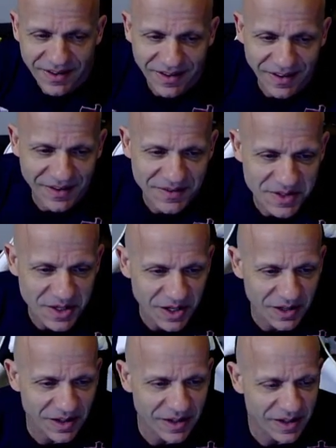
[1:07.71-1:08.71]
of
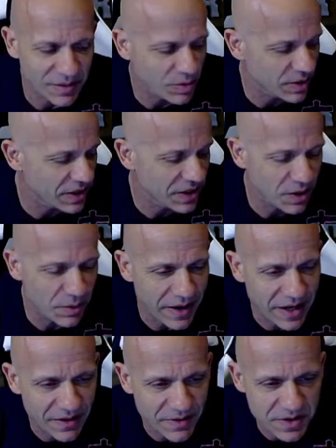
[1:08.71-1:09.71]
Scala and a more
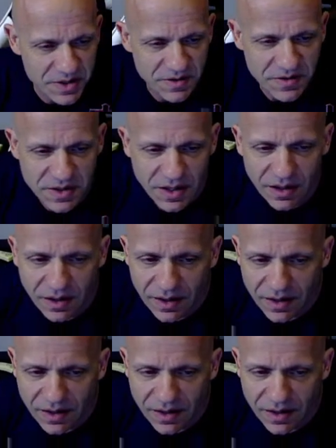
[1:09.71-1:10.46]
idiomatic version of Scala,